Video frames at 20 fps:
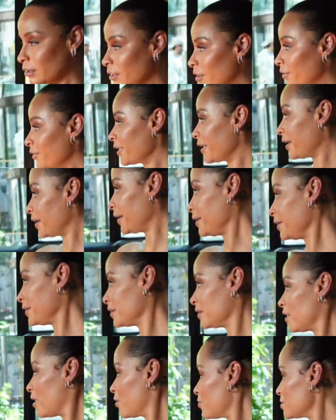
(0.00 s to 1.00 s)
Okay,
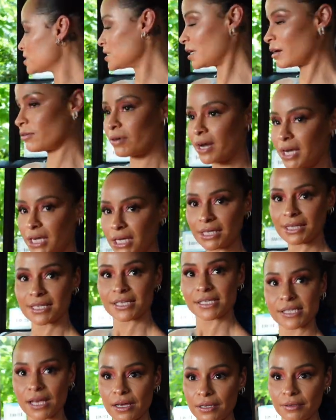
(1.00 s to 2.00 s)
I was sitting right in
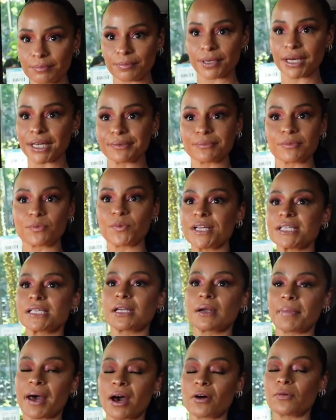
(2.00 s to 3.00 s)
the sun, but it
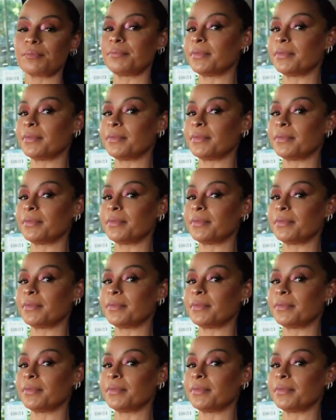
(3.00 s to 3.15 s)
wasn't about